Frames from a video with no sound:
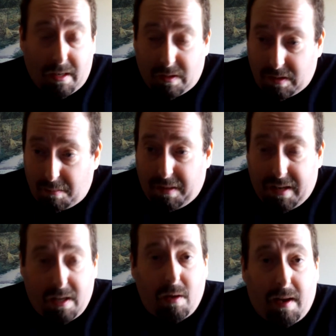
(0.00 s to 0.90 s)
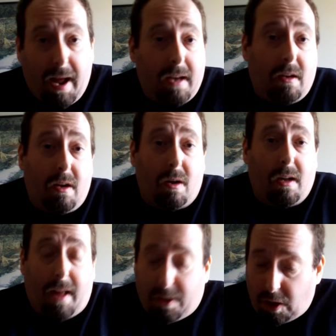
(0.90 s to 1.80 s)
and it's something that you can add to your
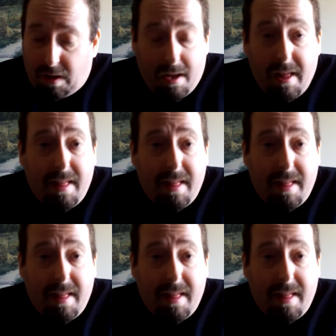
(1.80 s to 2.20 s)
collection.